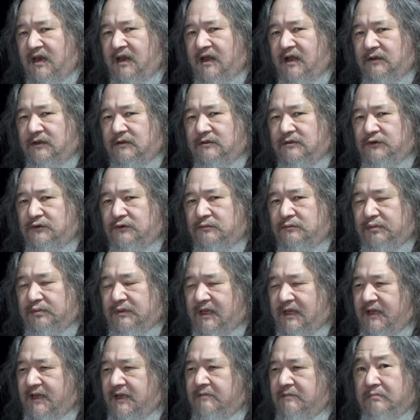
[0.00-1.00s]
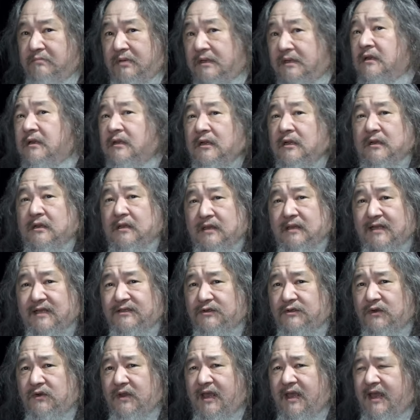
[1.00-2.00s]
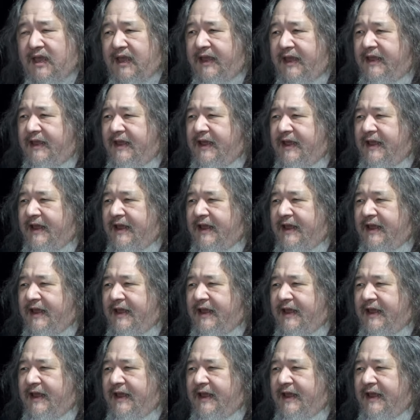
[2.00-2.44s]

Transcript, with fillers: L2 plate. But that's okay.